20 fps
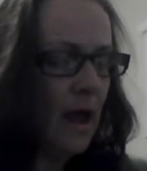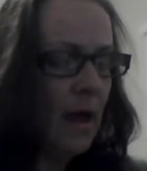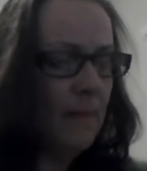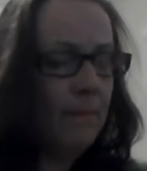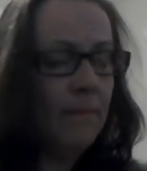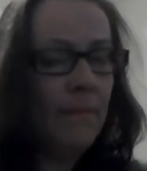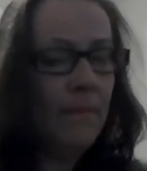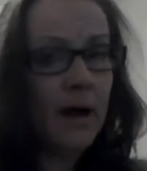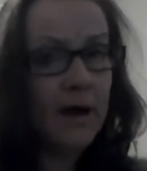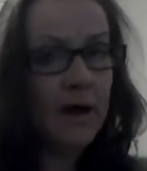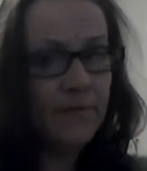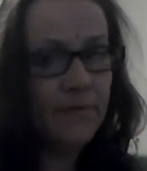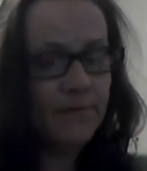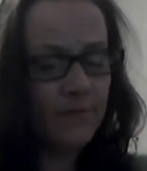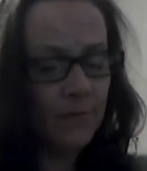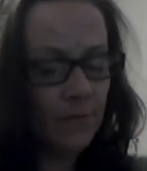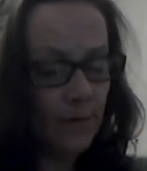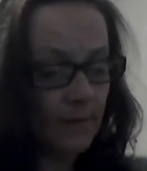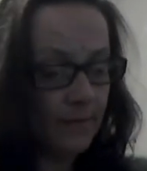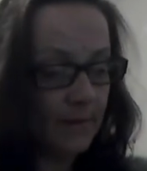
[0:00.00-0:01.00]
My
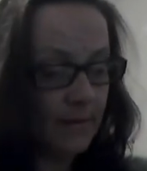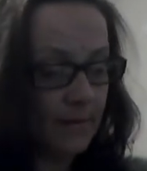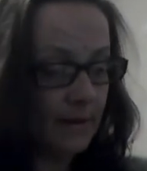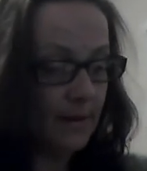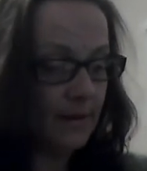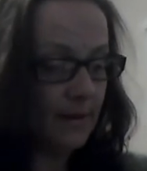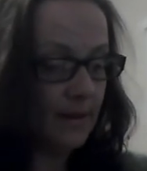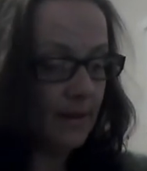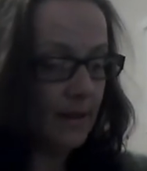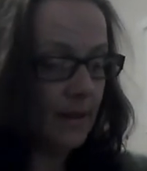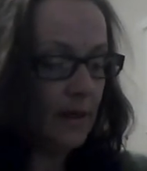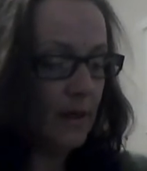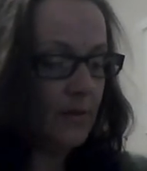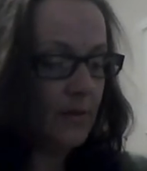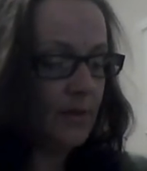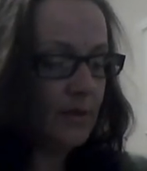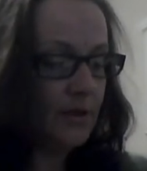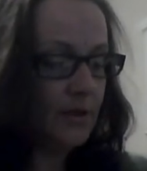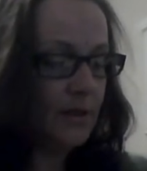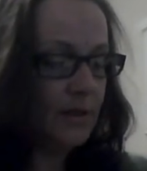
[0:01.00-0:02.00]
formula,
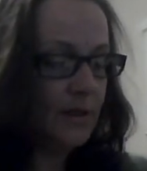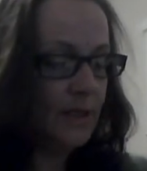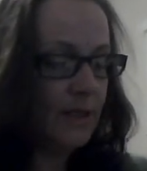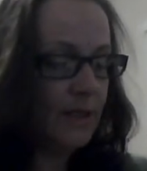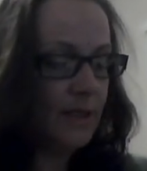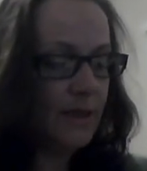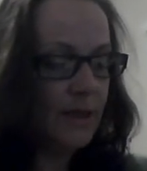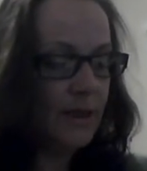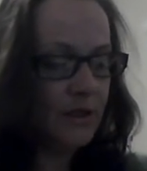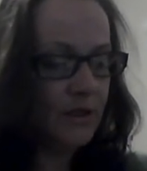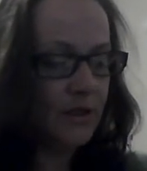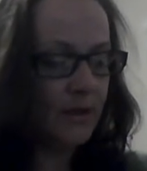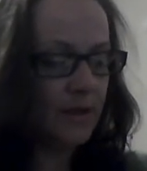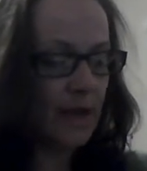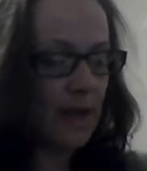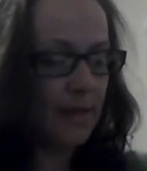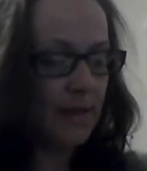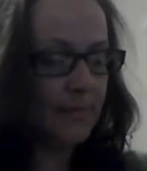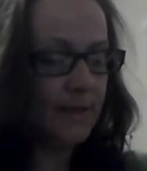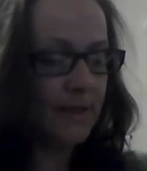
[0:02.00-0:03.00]
which is the initial
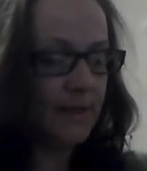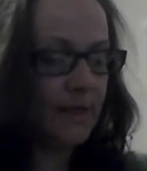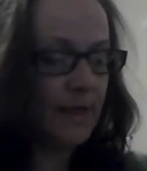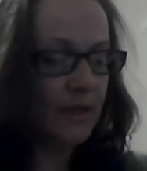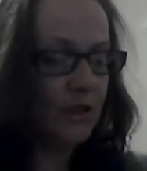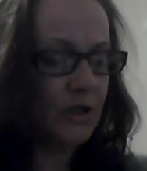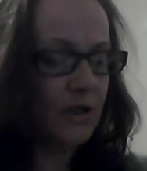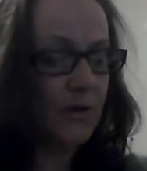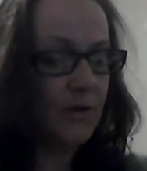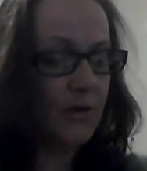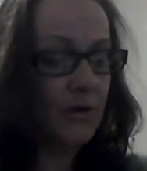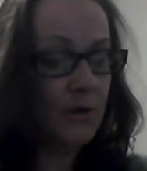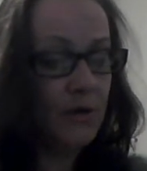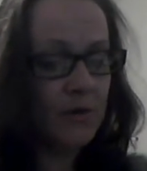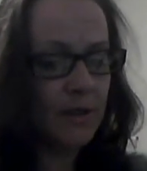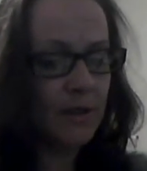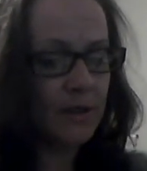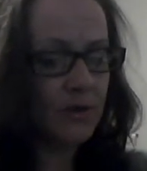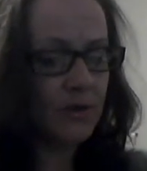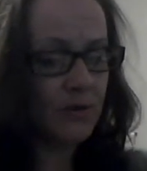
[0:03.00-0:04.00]
application
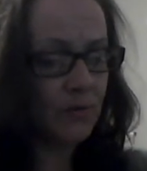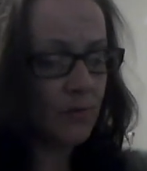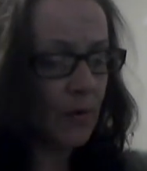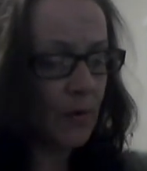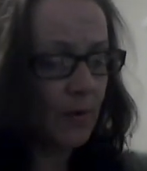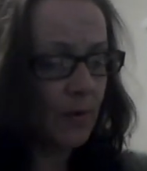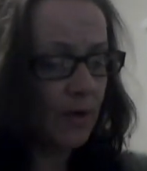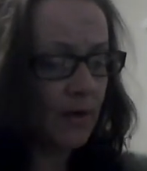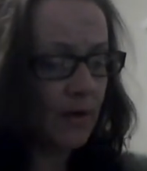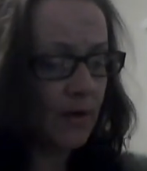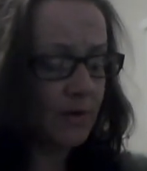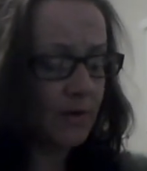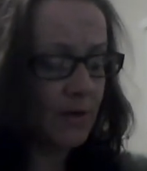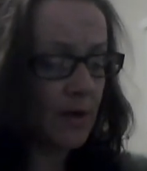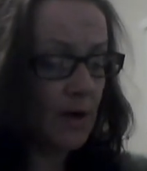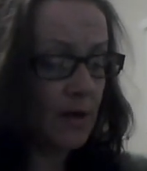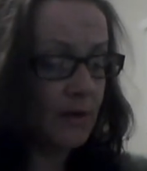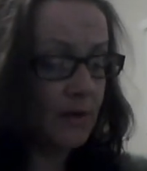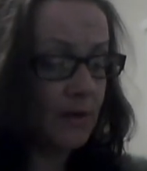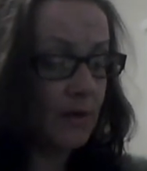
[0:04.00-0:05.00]
using Schrodinger's
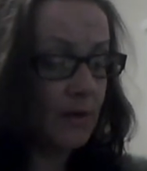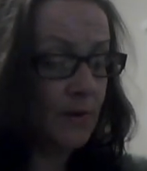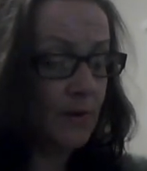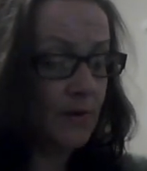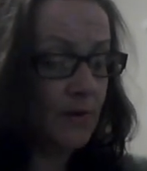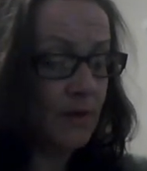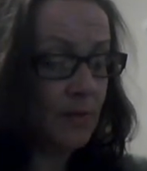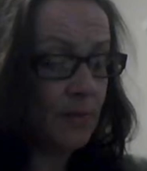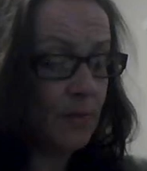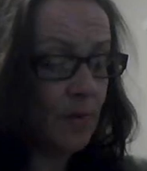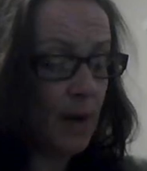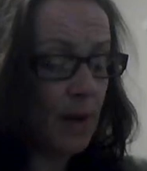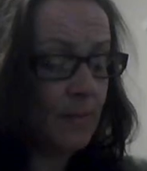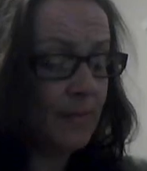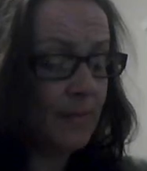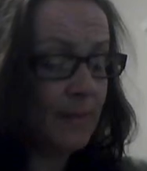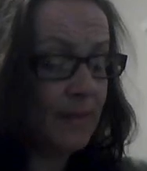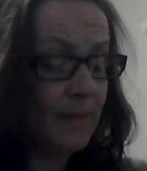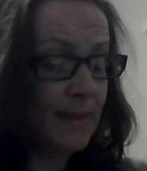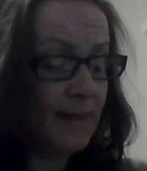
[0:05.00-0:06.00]
continuity
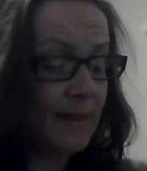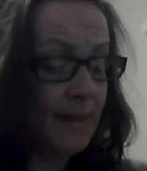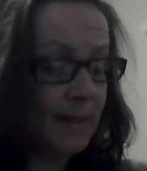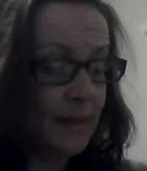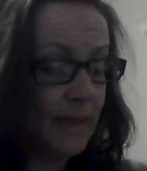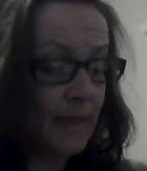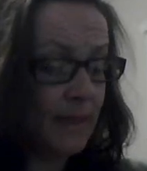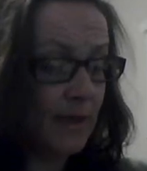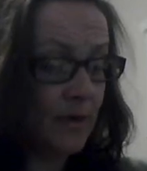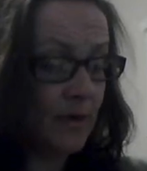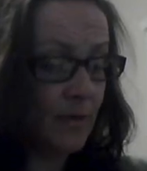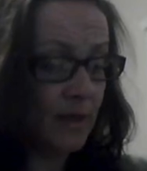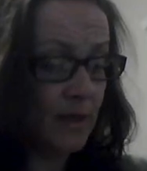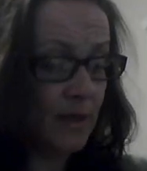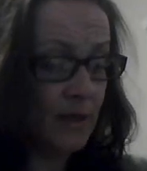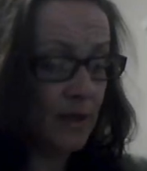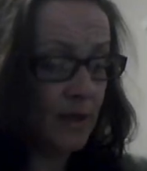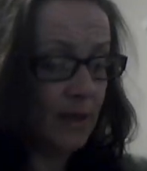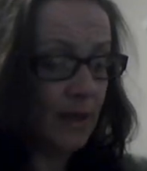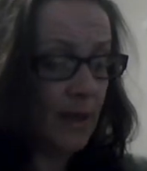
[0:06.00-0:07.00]
probability
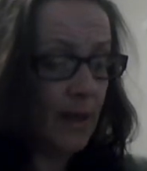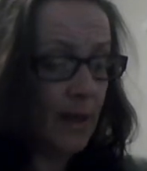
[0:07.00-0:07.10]
equation